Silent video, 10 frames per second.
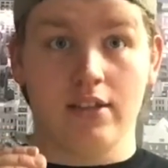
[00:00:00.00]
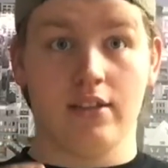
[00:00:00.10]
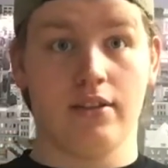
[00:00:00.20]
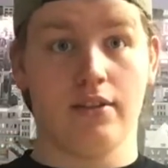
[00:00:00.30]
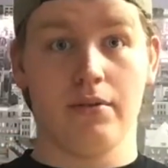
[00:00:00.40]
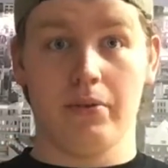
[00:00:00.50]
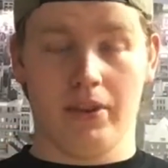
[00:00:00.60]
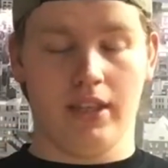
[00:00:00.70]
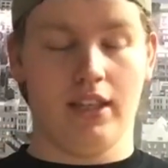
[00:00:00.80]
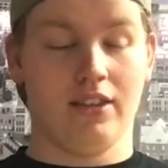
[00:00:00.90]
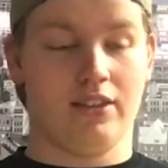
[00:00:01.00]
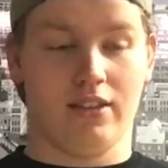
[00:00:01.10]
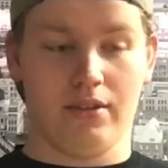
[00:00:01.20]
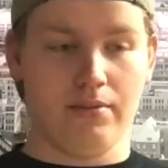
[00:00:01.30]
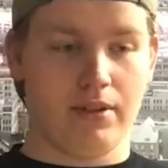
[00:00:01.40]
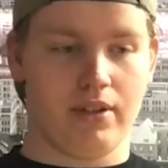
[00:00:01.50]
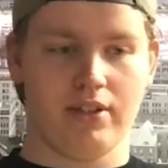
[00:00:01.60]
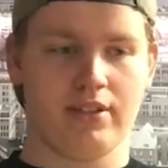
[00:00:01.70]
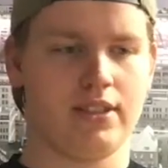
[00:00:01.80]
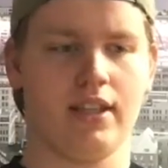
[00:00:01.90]
you need to,
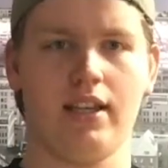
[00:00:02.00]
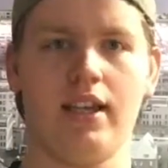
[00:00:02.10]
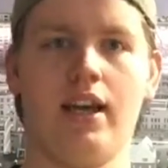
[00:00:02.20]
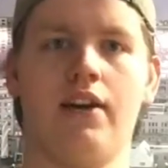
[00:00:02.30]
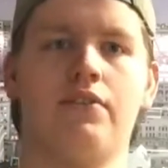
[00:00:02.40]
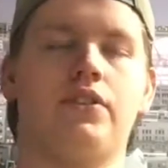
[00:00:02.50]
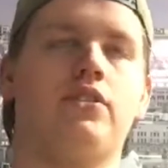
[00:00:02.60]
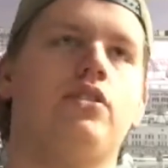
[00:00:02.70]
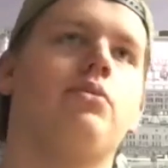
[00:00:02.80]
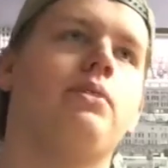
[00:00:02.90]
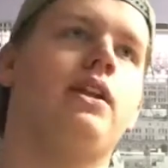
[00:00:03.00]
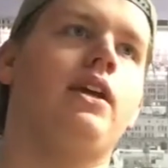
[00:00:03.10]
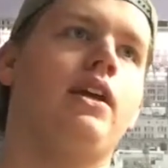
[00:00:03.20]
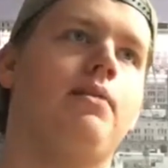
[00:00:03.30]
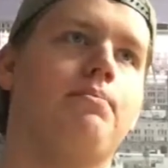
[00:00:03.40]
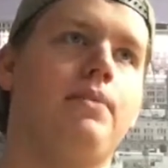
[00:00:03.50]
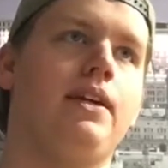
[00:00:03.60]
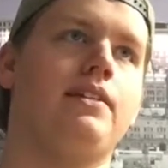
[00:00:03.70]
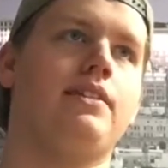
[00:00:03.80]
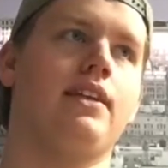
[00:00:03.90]
because they have so many
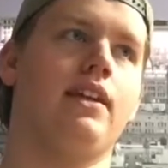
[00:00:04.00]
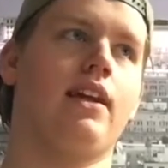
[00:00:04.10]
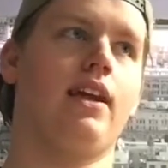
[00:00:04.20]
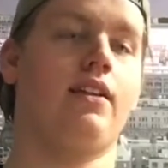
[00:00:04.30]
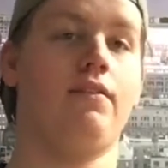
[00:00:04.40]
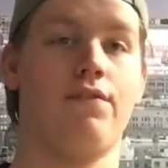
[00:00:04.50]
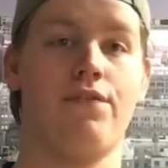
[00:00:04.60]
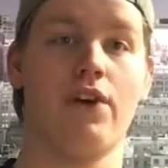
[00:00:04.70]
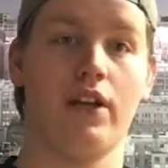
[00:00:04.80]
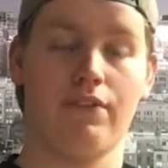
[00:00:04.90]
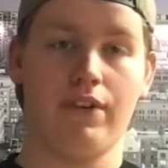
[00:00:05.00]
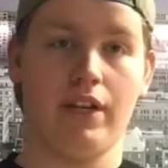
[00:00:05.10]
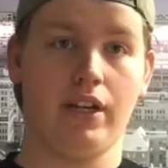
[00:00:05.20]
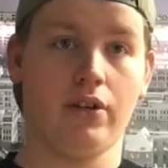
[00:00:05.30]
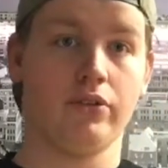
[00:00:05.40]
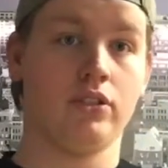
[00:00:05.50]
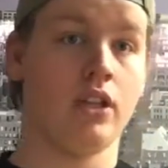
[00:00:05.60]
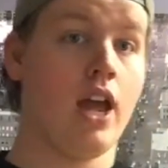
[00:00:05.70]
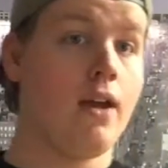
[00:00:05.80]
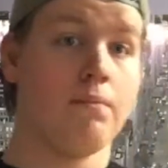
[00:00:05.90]
amazing and funny videos
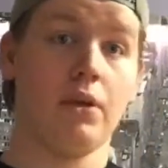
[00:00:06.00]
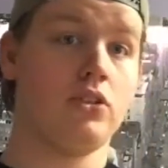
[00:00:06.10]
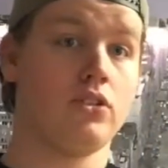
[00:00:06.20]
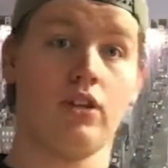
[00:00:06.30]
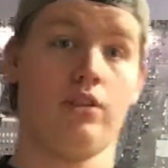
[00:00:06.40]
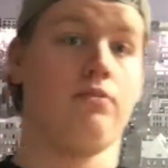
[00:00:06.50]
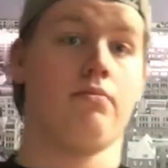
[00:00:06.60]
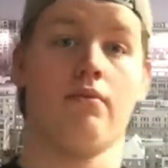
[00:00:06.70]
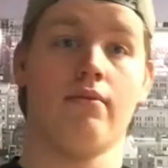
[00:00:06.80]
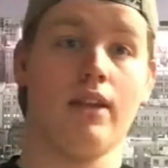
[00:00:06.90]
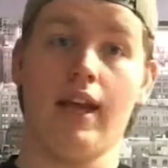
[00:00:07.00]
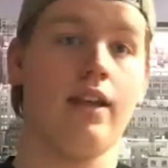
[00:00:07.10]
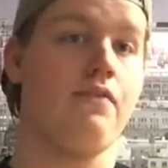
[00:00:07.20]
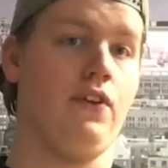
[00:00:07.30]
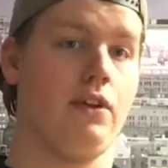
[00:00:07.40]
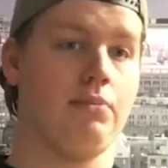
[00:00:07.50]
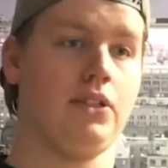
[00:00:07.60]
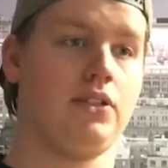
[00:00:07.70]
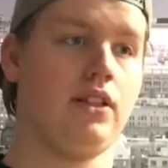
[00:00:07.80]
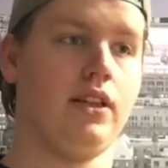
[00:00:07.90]
based on anything.
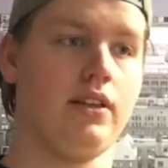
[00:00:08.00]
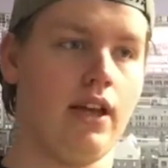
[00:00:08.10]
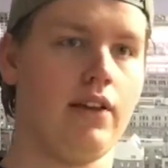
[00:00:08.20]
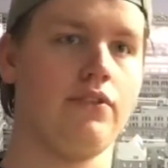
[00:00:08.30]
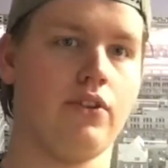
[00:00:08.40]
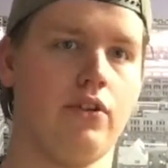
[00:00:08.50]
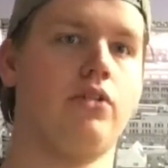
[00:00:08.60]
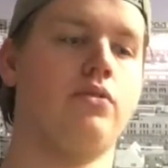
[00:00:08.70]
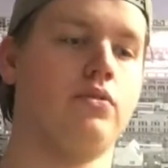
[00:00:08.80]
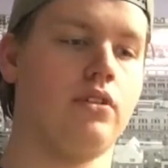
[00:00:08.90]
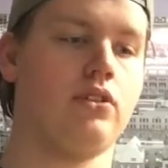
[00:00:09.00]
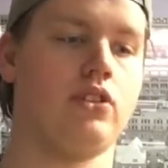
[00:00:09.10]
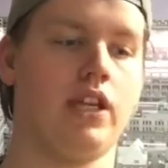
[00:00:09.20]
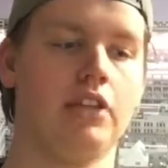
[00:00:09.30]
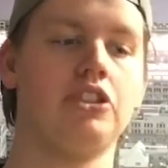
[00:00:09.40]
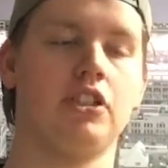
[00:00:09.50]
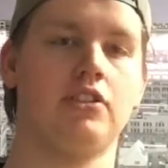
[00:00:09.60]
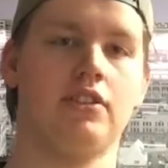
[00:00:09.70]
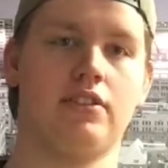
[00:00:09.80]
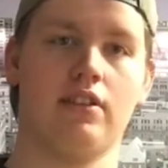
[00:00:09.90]
Basically, they have their own
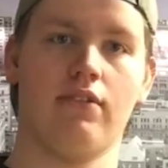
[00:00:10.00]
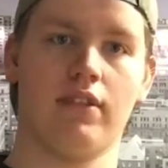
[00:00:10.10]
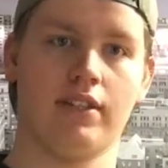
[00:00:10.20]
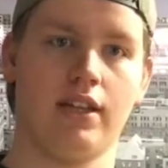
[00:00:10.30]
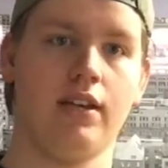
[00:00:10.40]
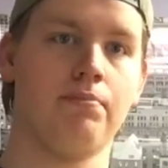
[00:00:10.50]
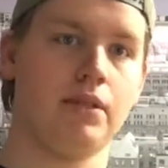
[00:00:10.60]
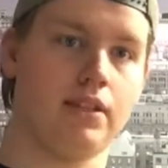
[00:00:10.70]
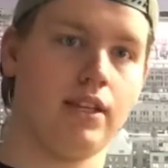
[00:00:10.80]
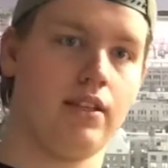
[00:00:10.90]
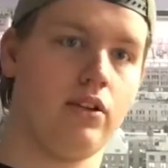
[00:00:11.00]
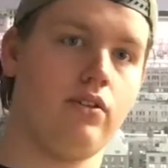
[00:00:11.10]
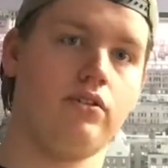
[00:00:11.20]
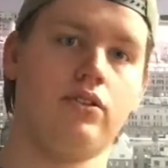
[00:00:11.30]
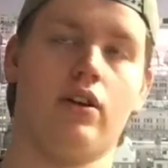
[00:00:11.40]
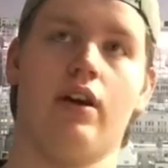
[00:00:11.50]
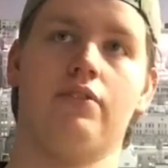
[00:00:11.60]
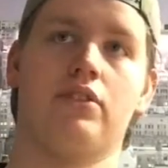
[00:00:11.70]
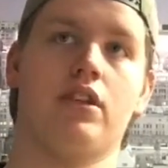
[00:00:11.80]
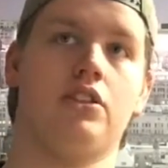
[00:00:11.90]
sketches and stuff like that, but then they also
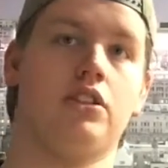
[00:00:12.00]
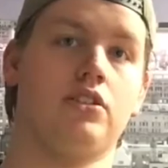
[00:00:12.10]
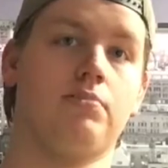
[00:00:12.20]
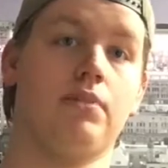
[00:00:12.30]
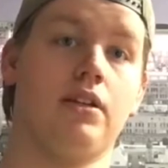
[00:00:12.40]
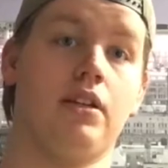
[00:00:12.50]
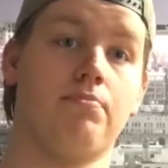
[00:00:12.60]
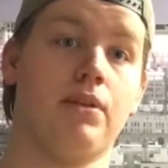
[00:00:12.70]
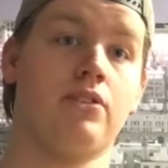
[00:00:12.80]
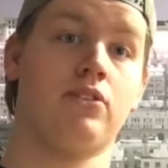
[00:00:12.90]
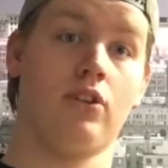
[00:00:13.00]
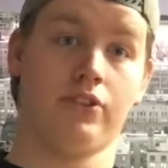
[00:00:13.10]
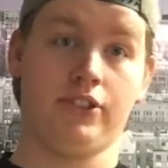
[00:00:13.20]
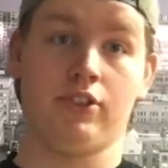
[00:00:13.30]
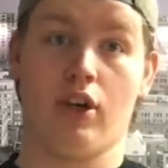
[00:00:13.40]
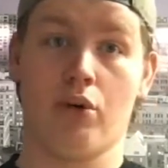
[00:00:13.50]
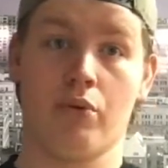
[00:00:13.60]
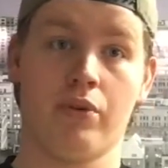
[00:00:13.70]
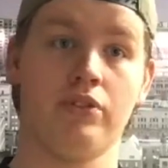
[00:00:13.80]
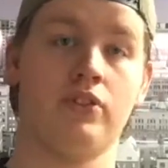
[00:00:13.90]
have sketches based on Star
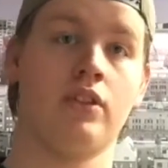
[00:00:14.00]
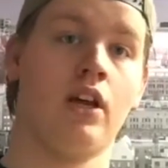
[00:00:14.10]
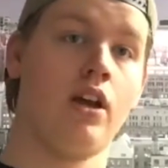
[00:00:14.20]
Wars,